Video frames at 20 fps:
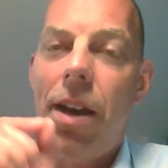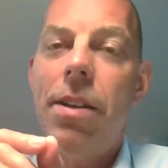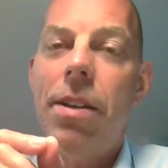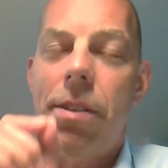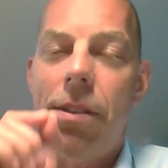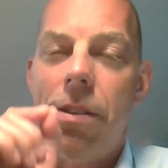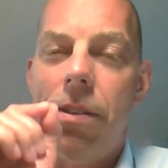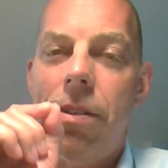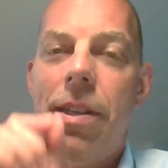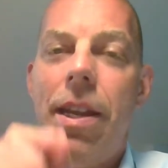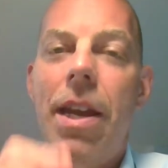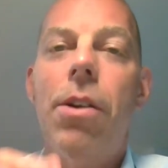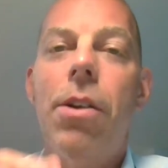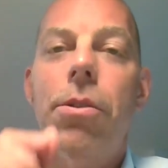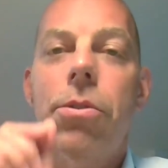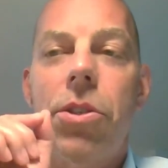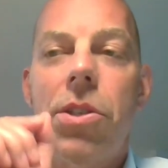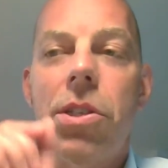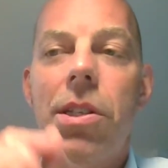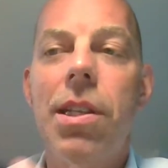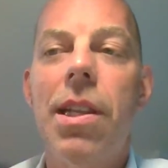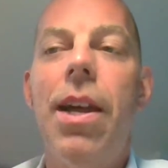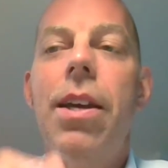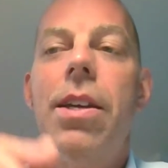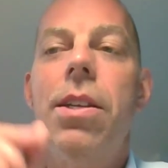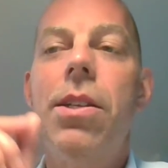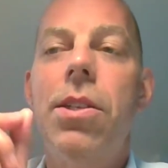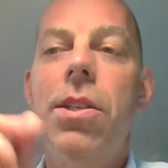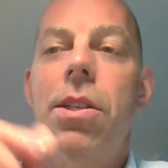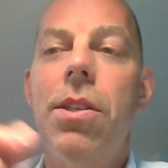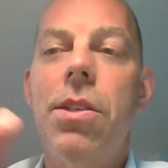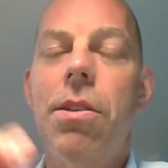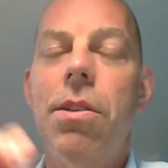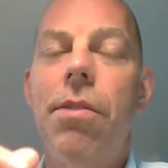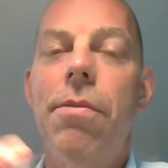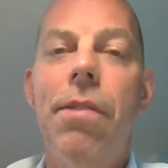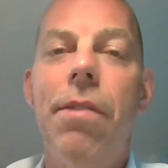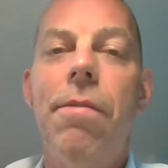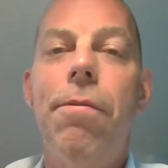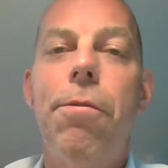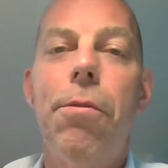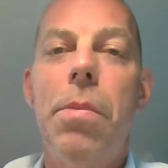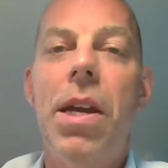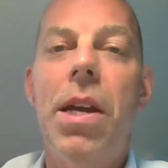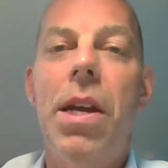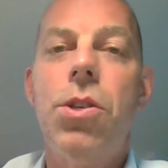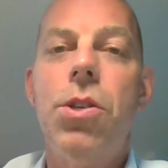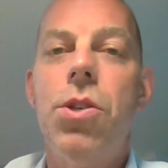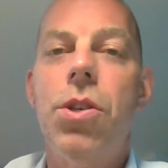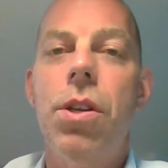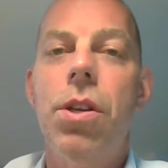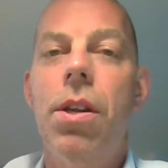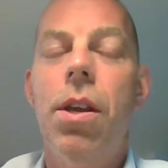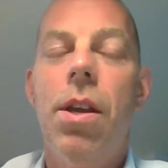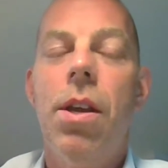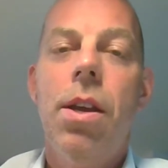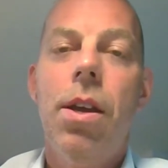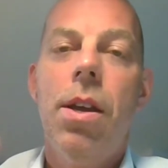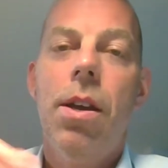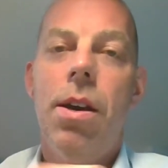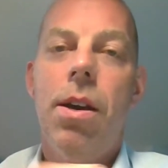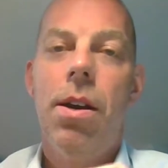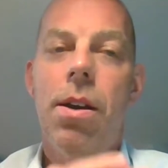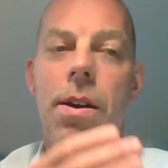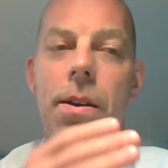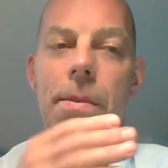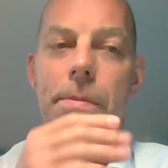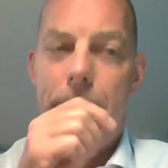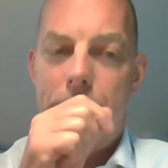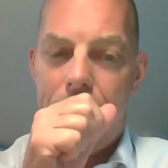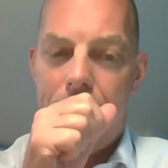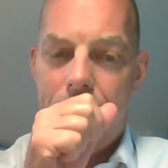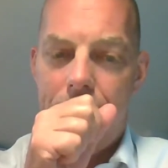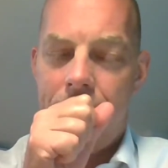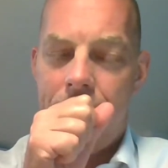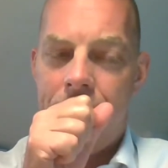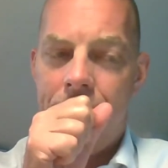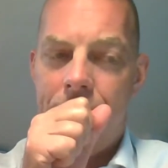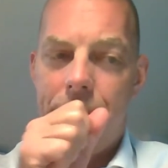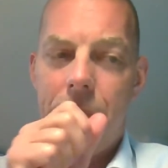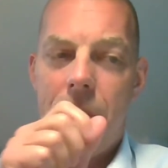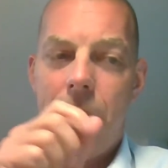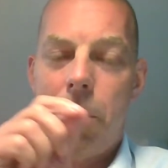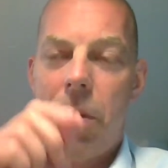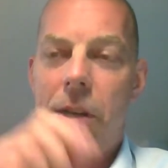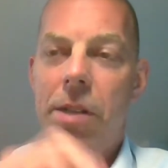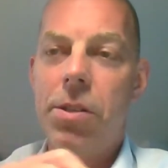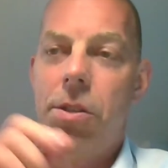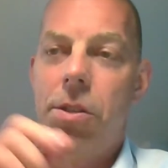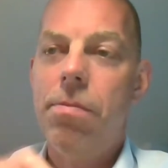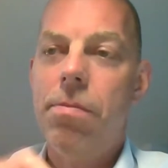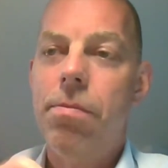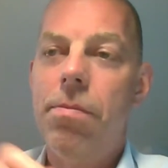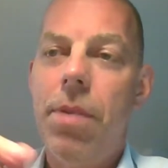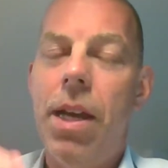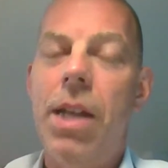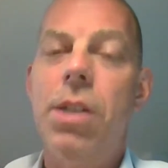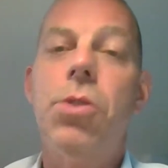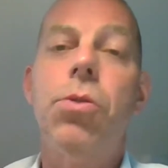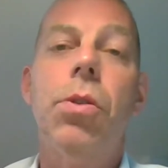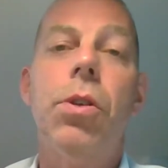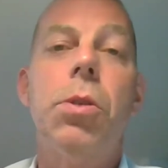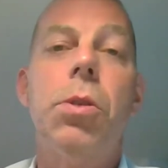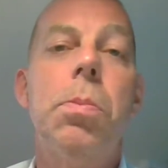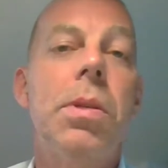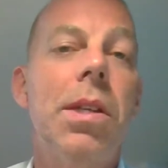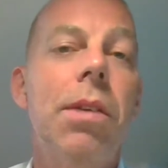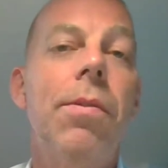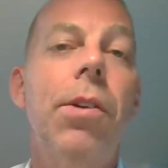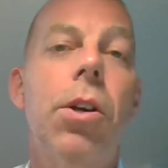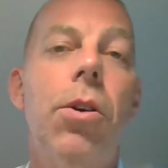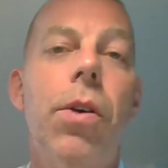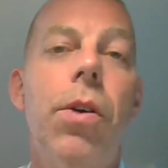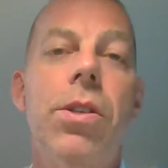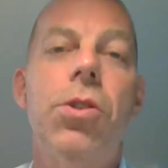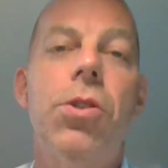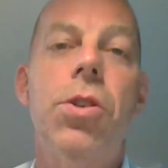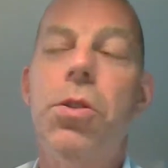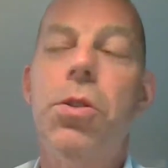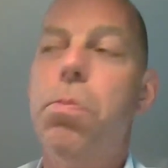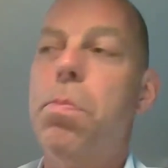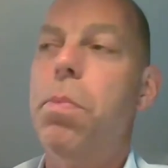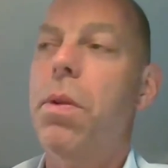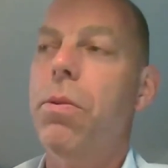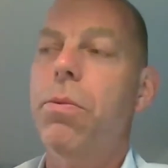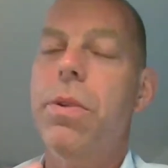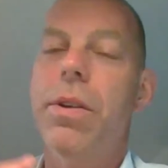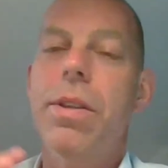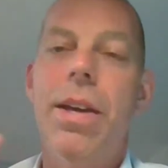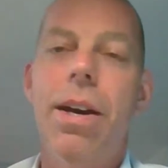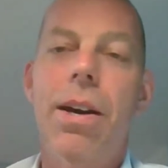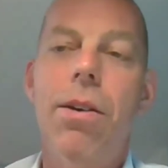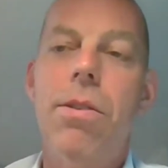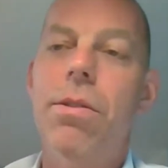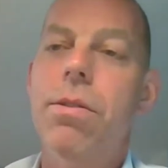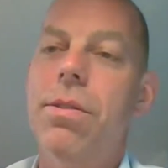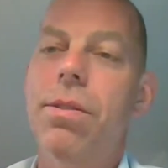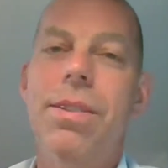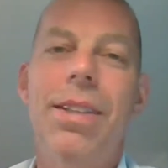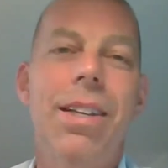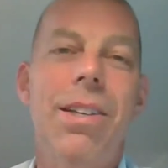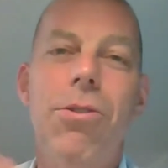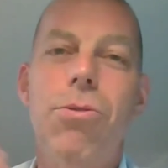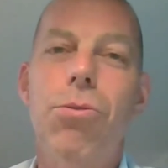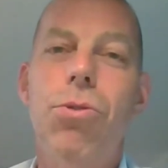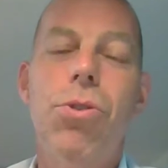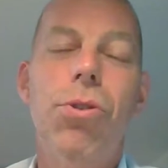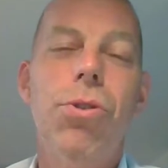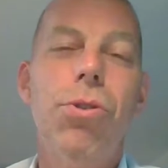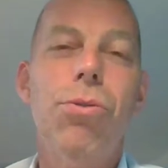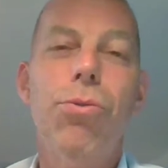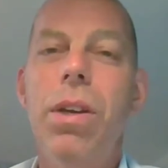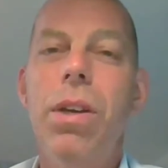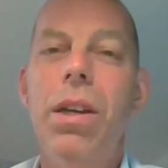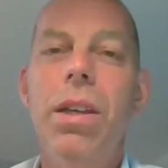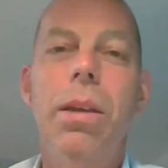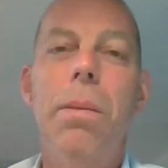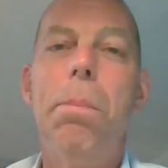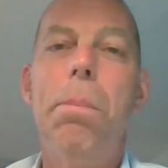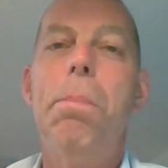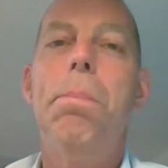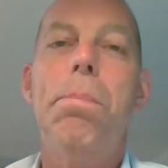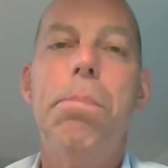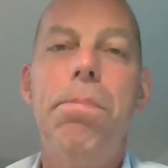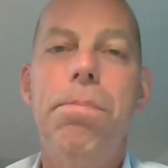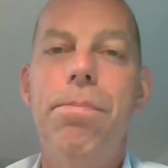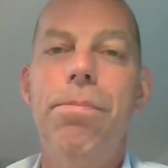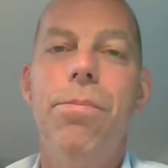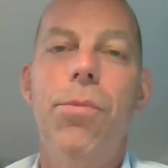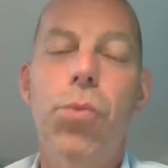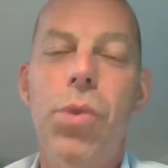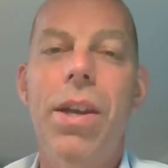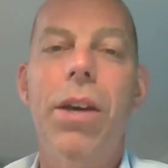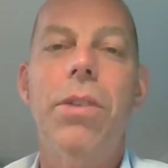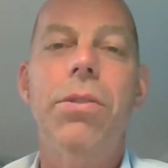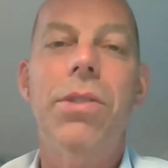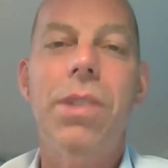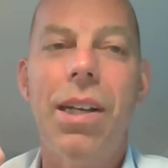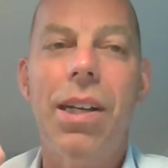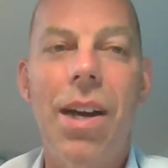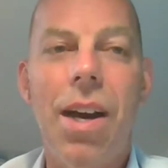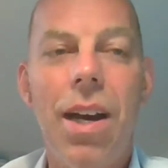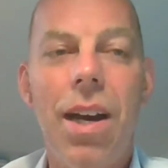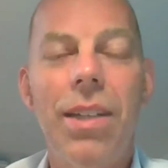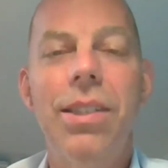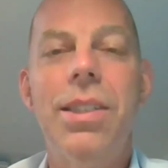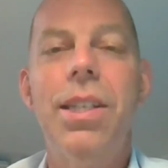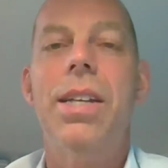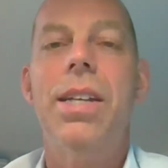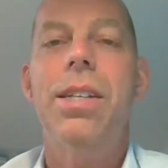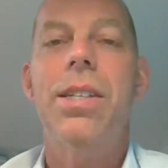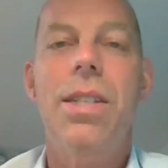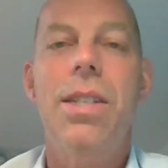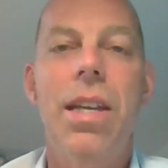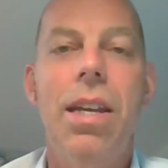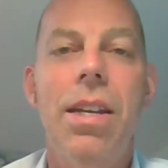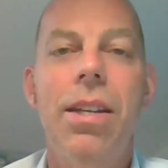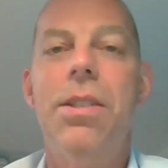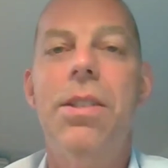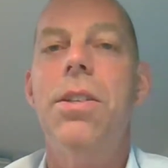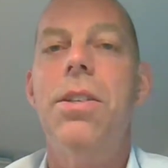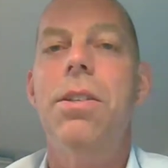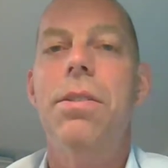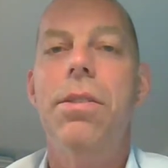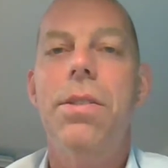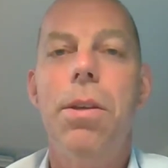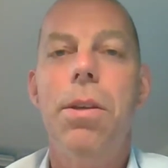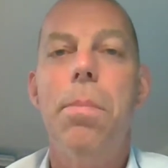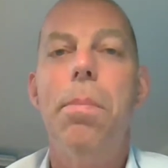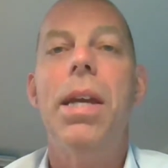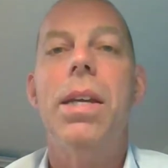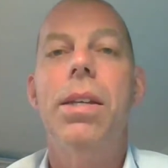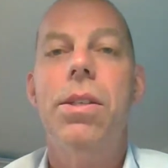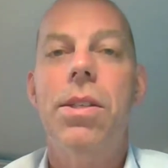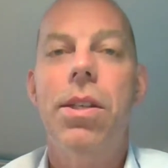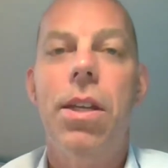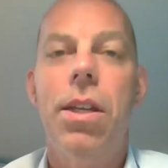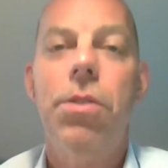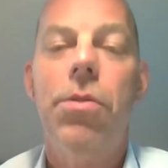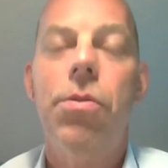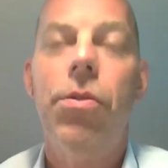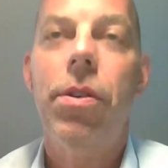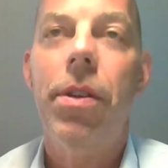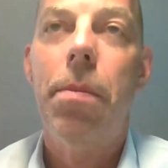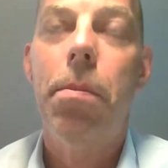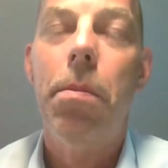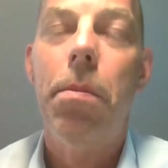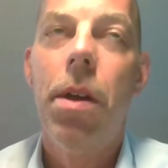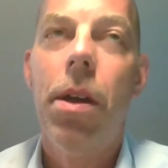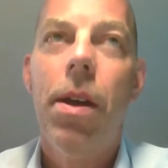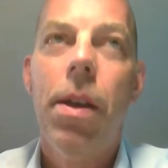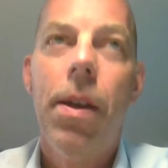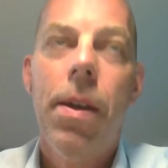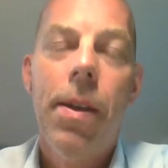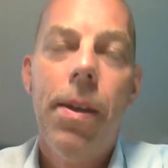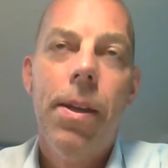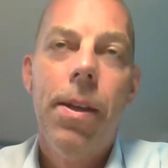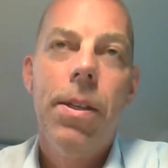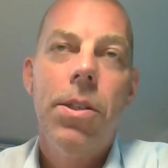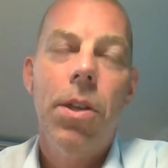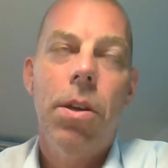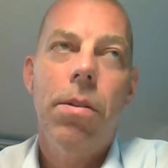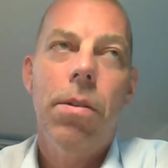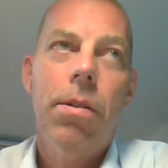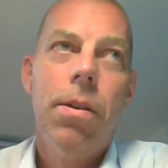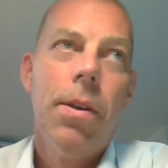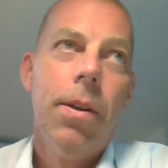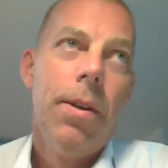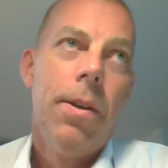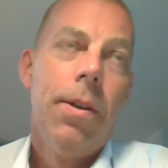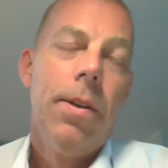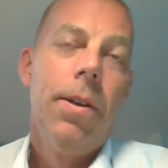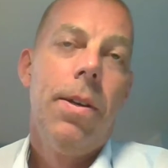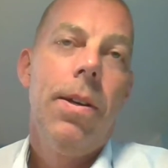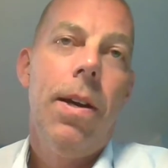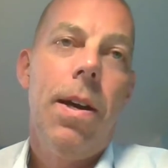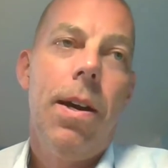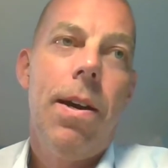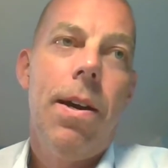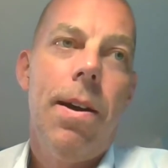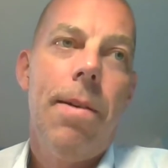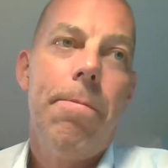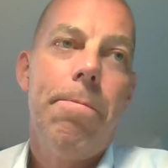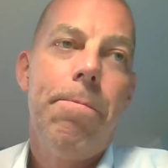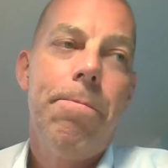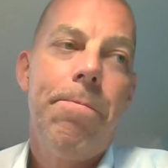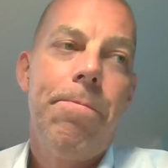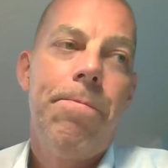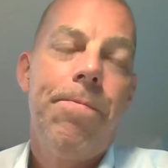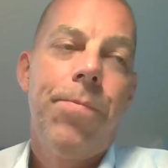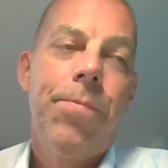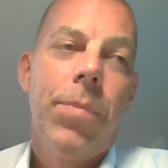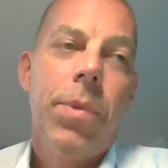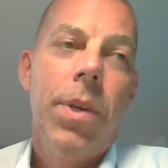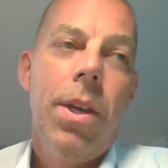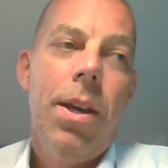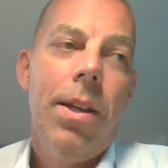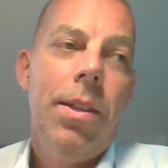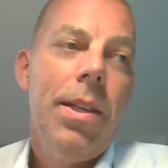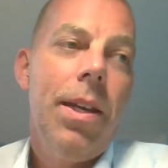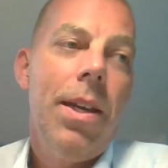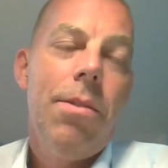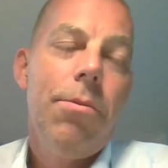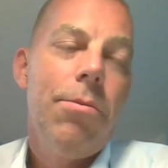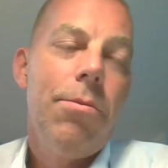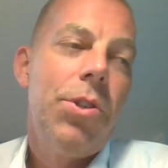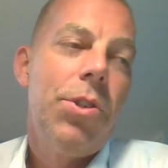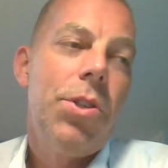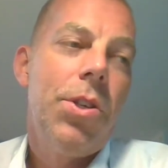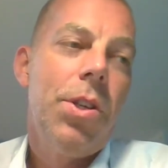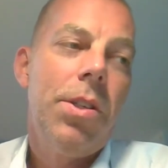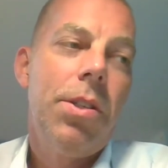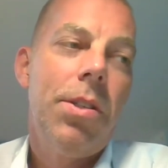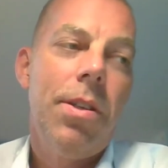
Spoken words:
narrow slices of information about answering specific questions, but without that you couldn't really, without the context needed to make sense for them. So, and then it was just,